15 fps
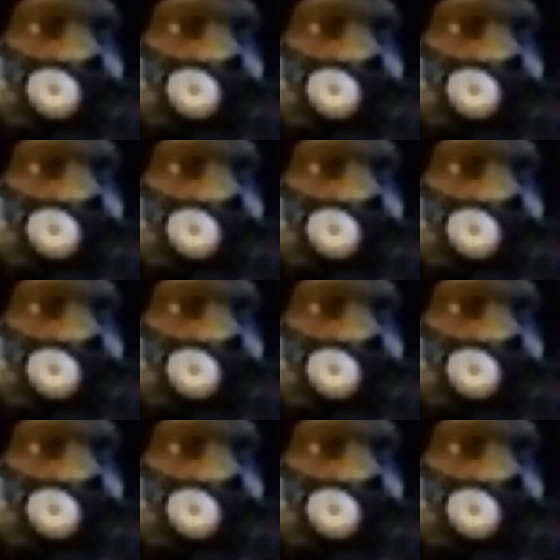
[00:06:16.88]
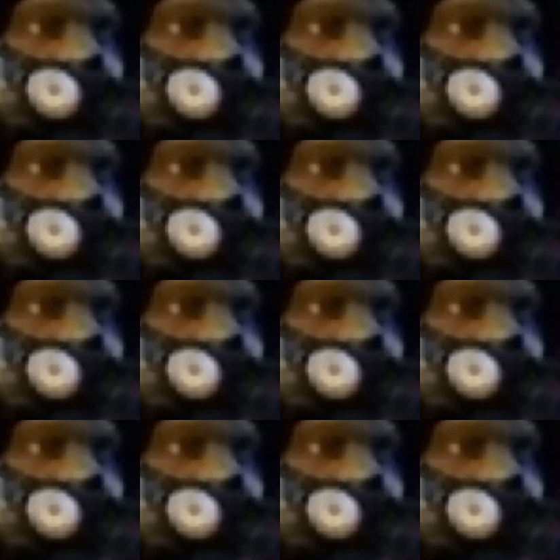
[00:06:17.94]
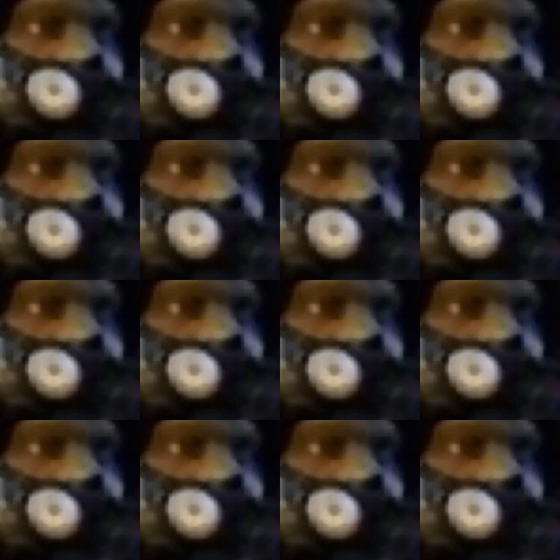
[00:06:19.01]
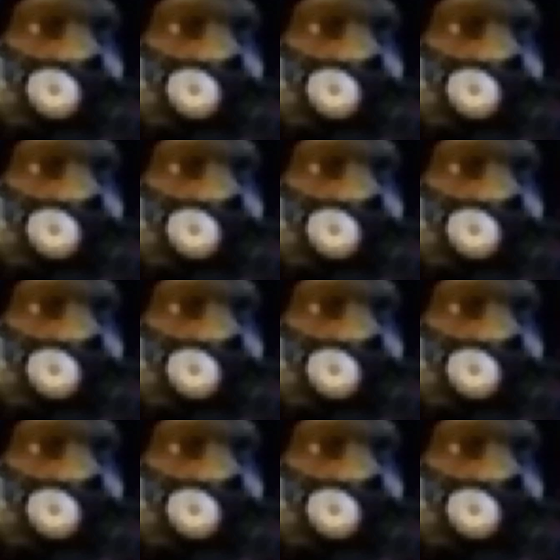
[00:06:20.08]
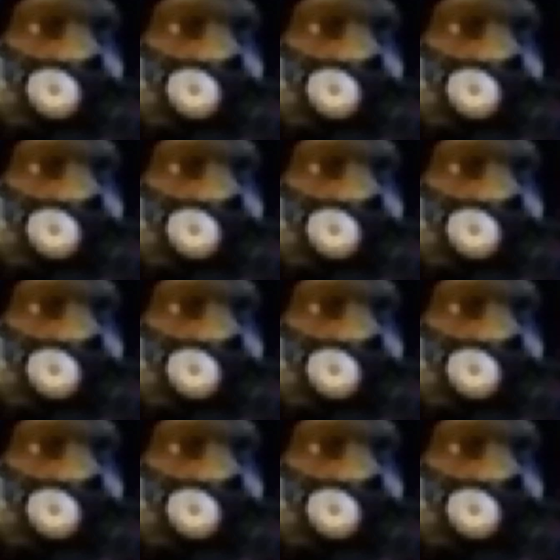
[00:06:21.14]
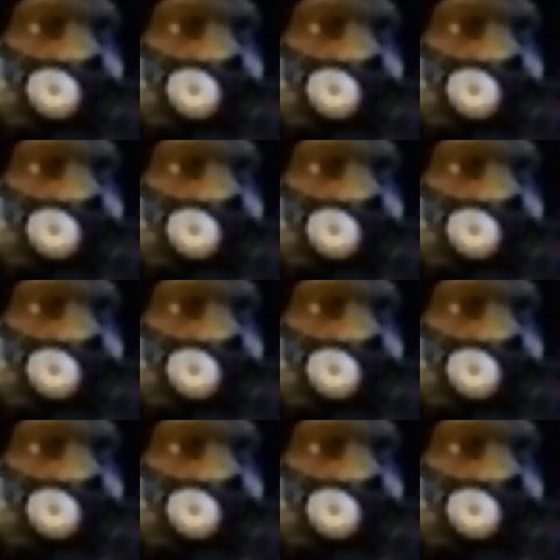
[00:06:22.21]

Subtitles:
This is a still picture; no speech is visible.